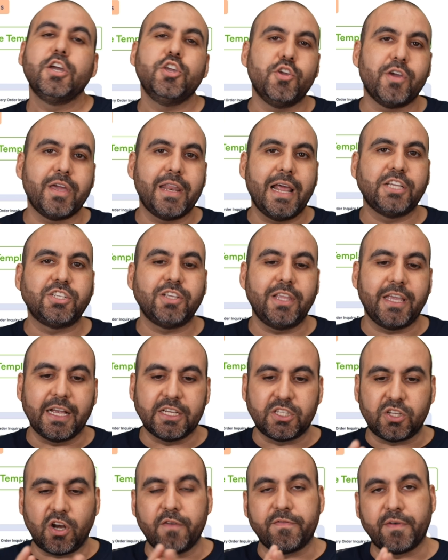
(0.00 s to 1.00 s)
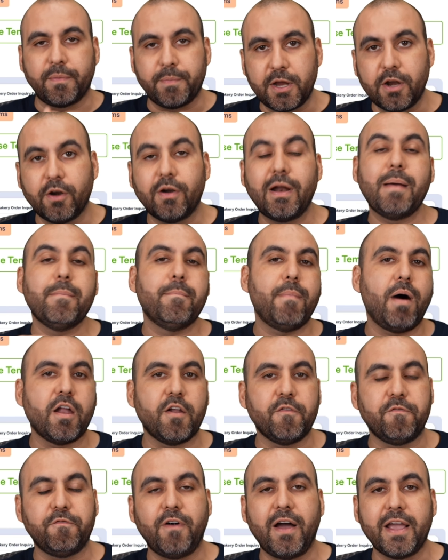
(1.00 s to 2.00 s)
you can actually get started from here and
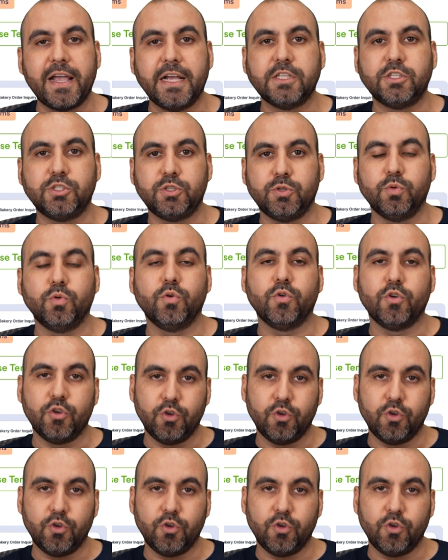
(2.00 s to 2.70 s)
modify it to